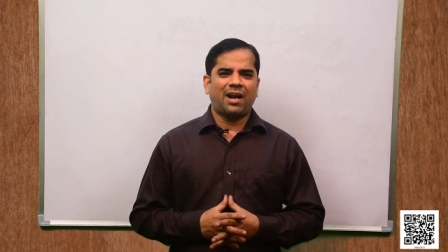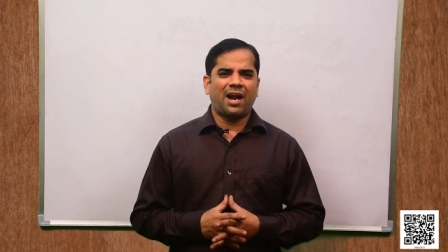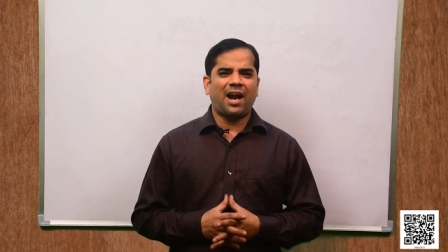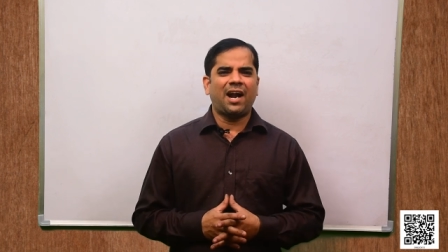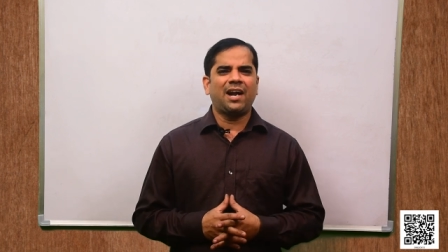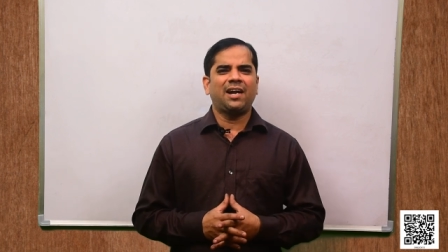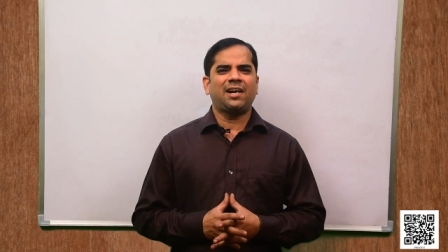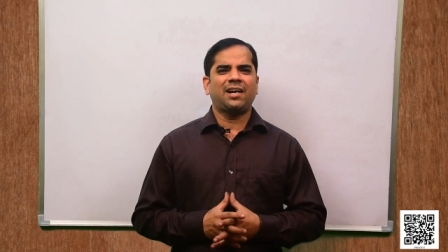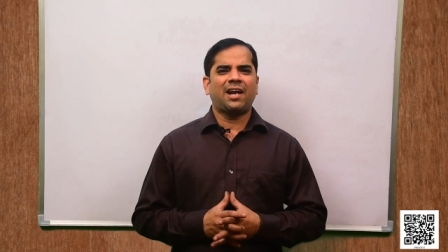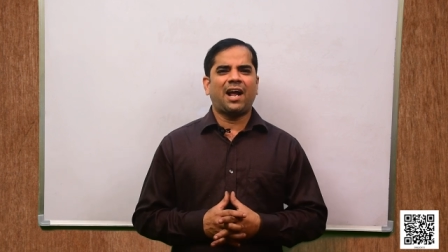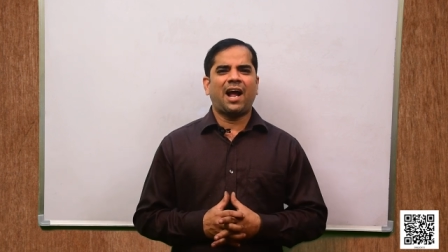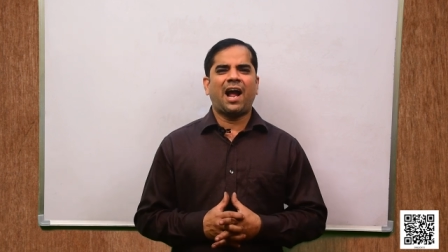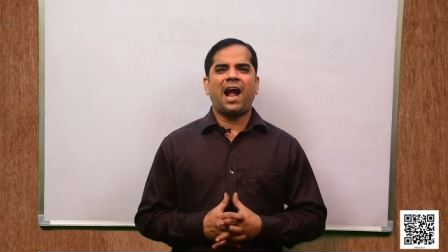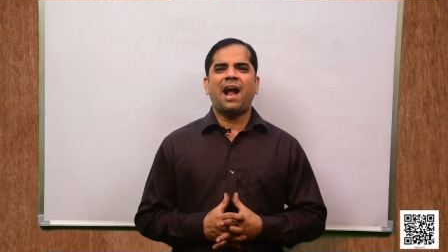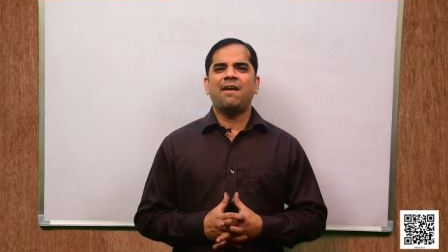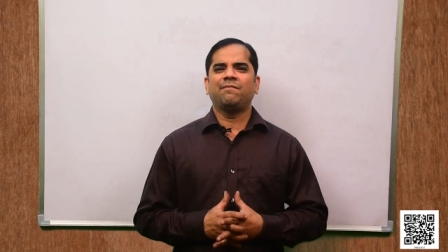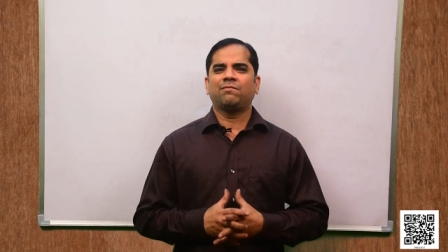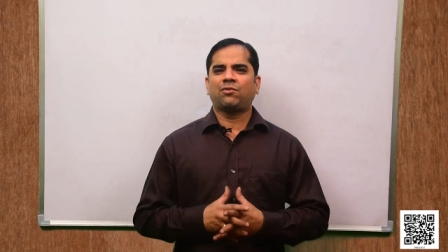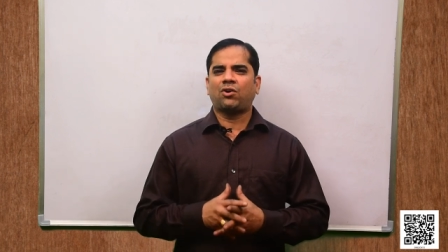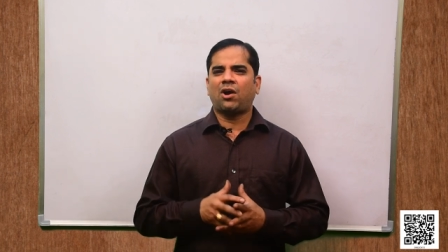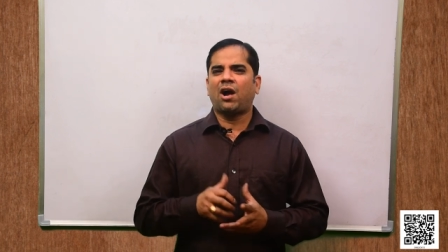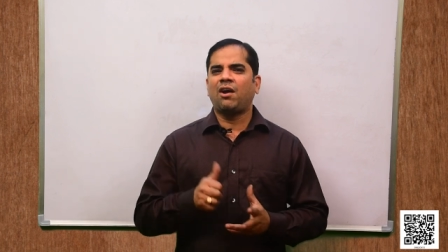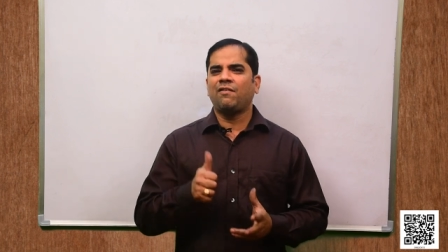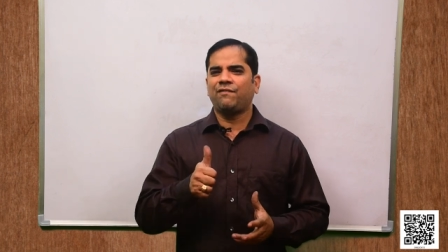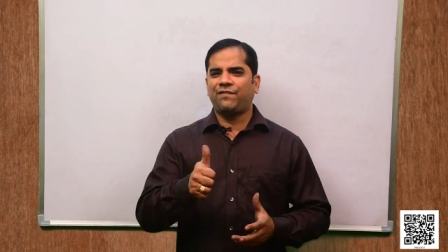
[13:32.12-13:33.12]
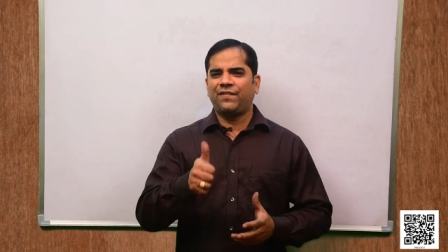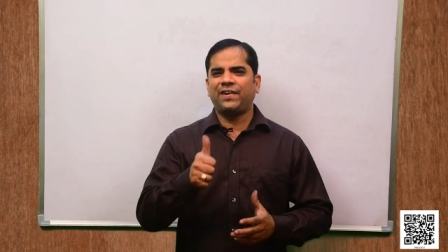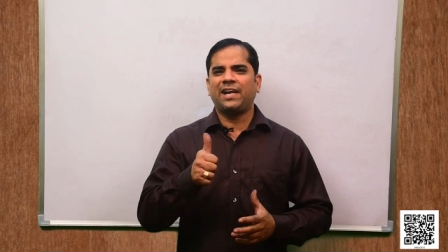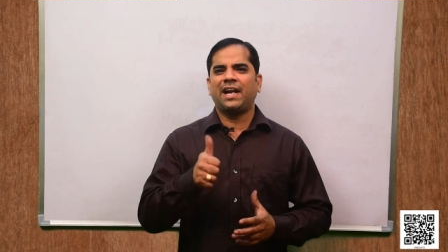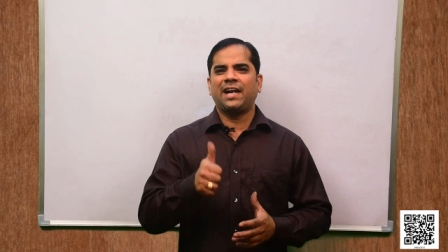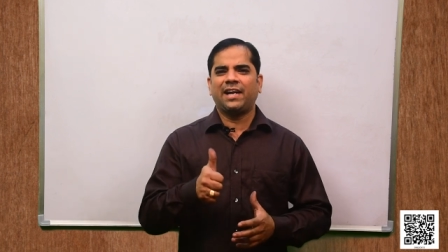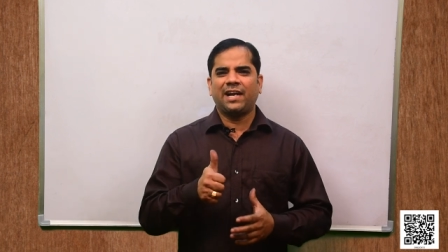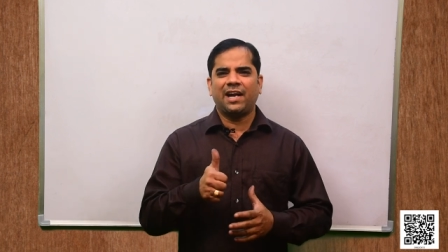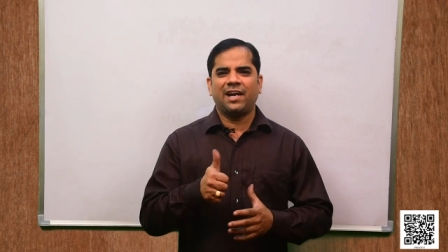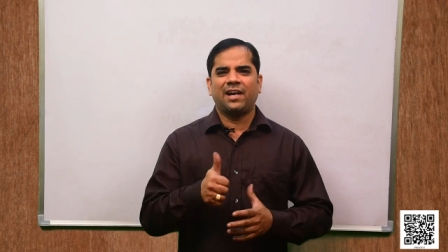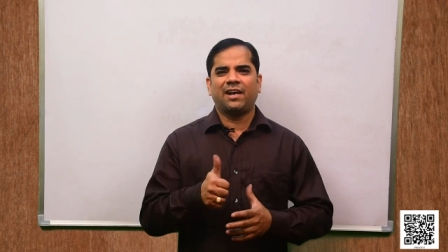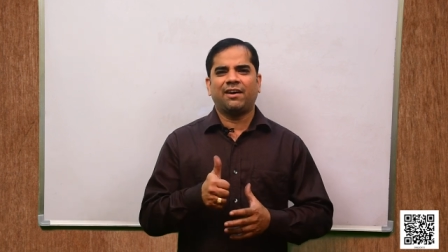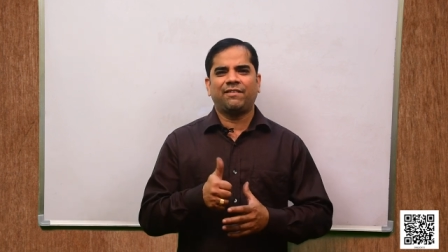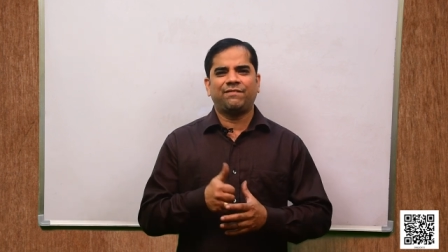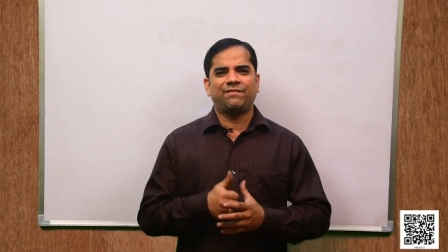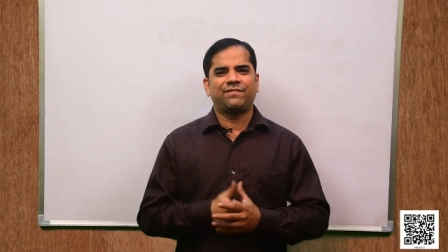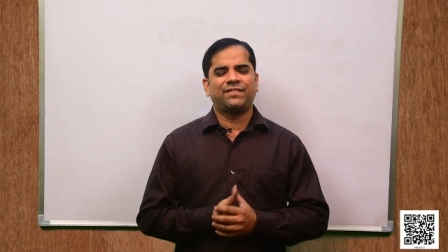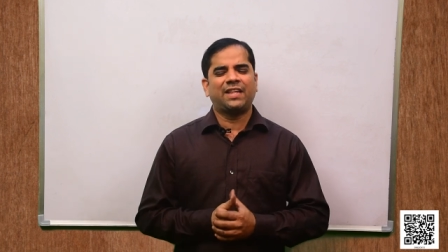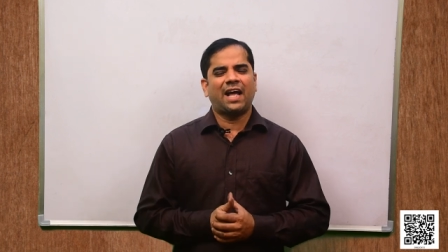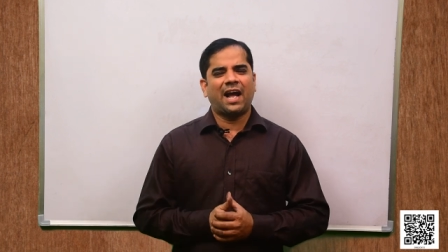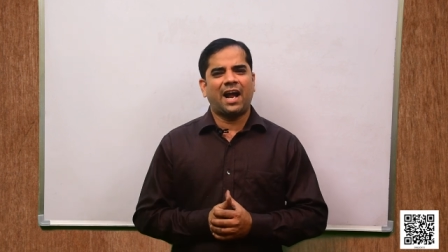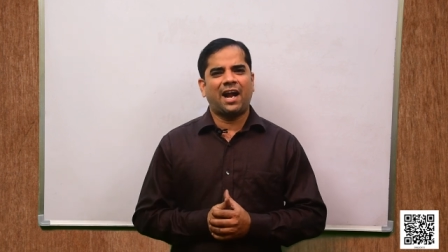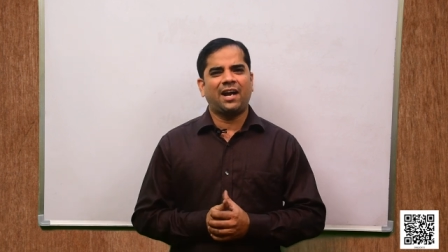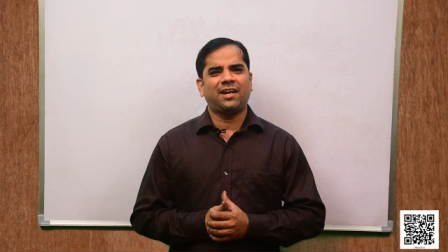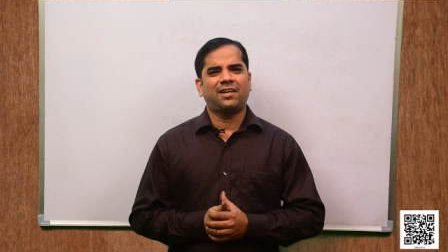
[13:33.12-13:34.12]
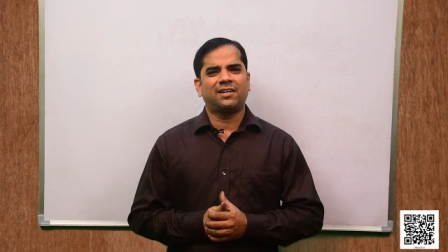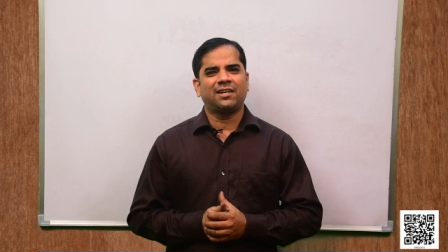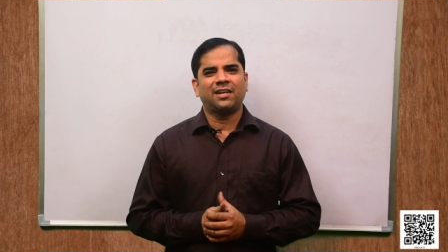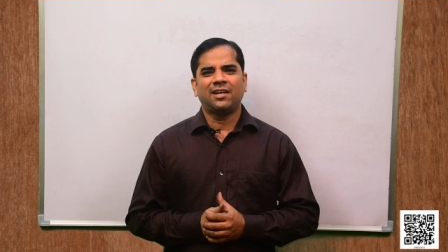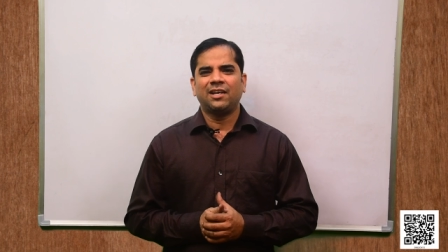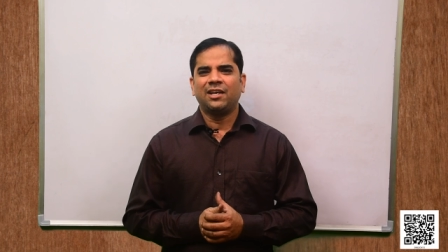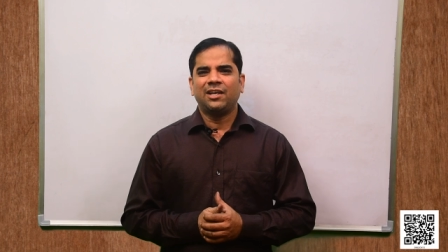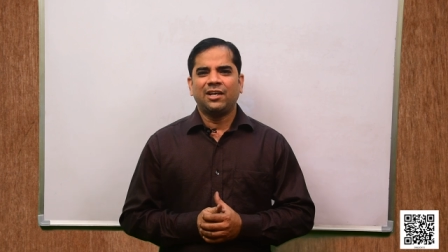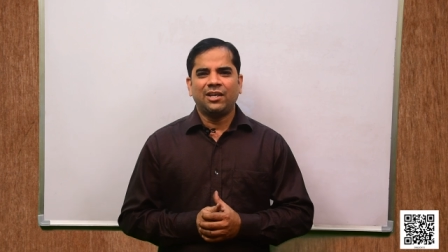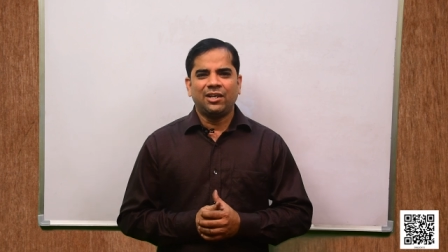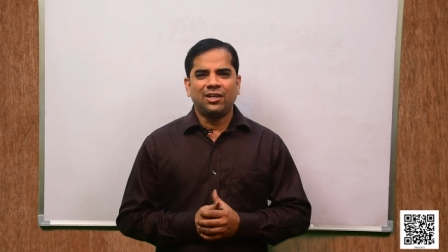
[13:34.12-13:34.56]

I am confident enough that